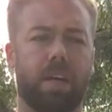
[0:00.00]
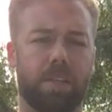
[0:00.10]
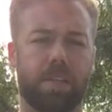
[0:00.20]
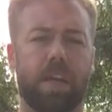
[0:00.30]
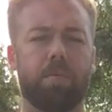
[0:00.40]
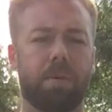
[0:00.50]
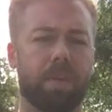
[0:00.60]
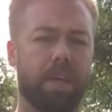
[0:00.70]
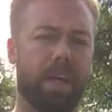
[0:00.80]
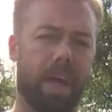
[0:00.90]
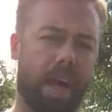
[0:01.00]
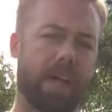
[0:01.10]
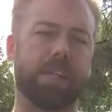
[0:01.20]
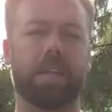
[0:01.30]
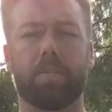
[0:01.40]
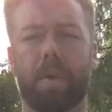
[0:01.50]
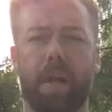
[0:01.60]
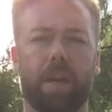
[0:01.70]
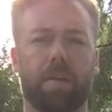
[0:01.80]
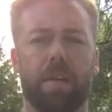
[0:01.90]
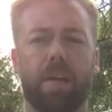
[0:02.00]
assignment asking about